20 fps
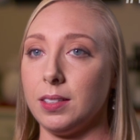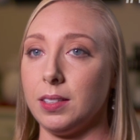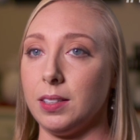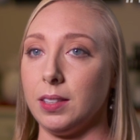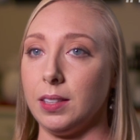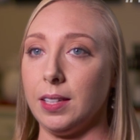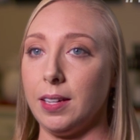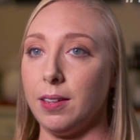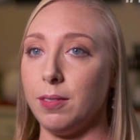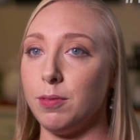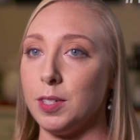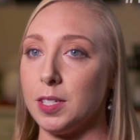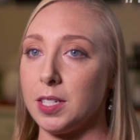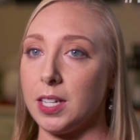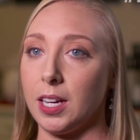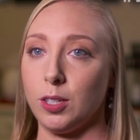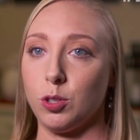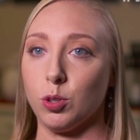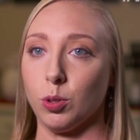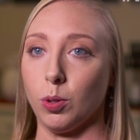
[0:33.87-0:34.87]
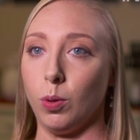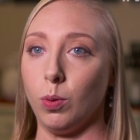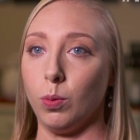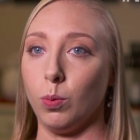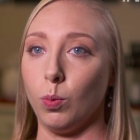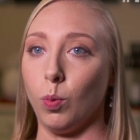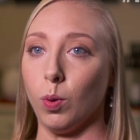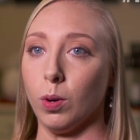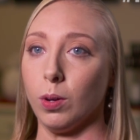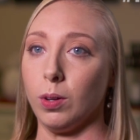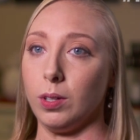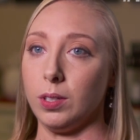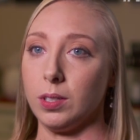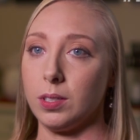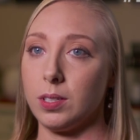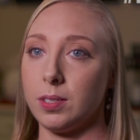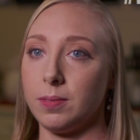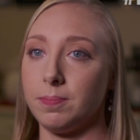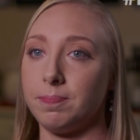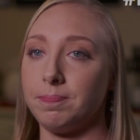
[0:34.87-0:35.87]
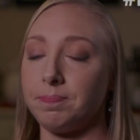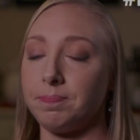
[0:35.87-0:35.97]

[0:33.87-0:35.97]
live inside your own world.